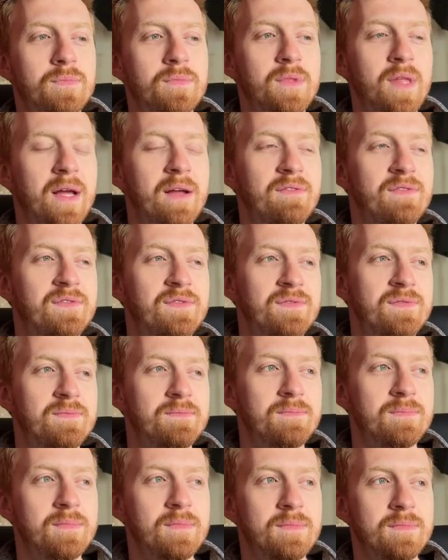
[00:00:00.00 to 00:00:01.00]
they've
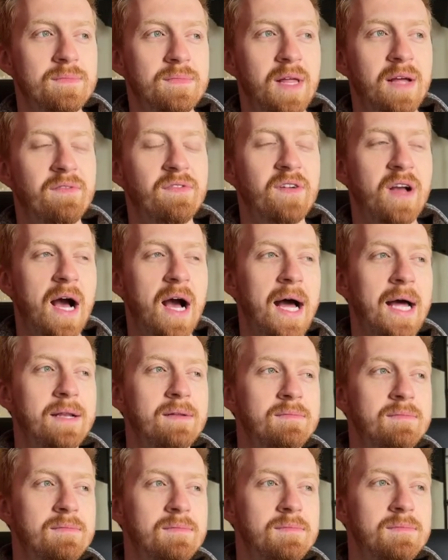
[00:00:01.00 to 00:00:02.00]
got
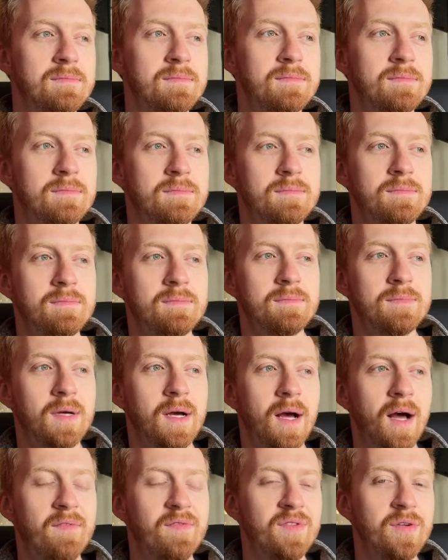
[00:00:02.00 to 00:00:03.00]

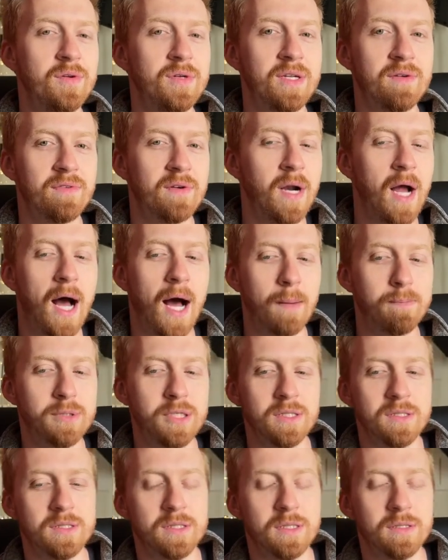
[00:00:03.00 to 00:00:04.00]
a few different
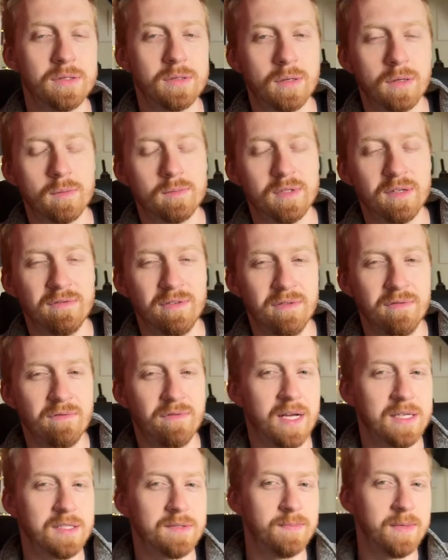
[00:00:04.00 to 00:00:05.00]
options in terms of
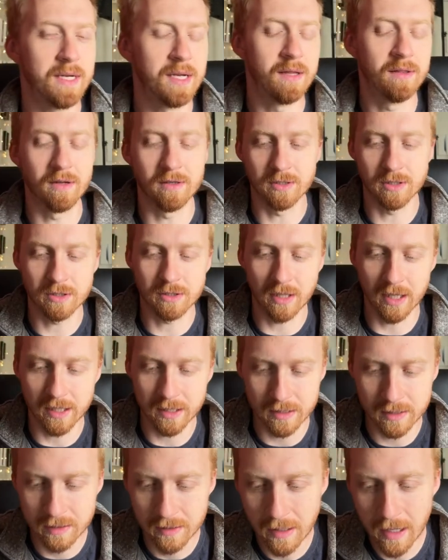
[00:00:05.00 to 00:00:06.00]
investment, and they're just
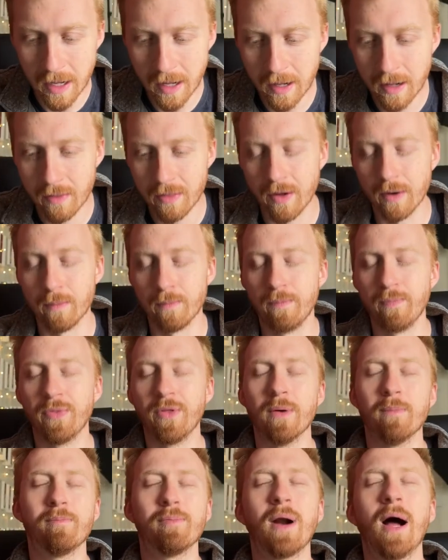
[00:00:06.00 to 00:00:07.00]
trying,
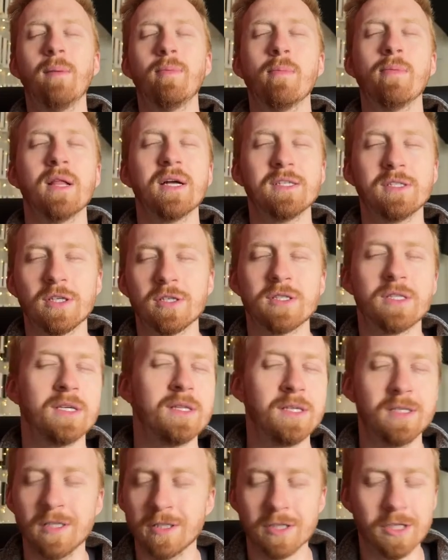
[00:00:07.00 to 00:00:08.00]
they're probably just in
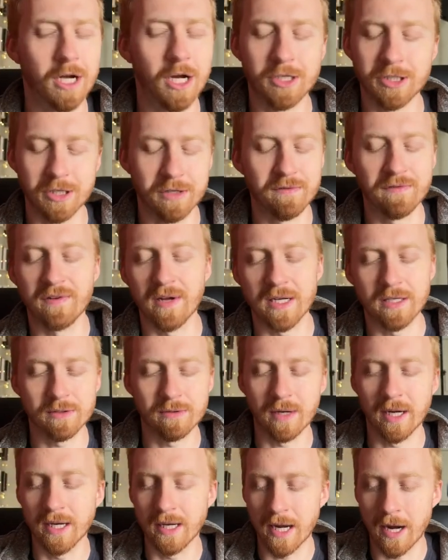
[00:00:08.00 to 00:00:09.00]
the discussion phase
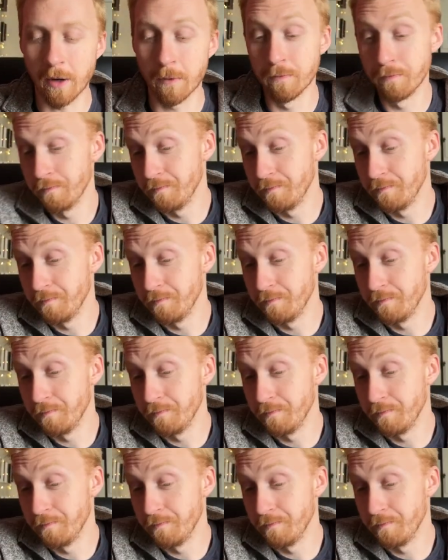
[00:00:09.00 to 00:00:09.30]
right now.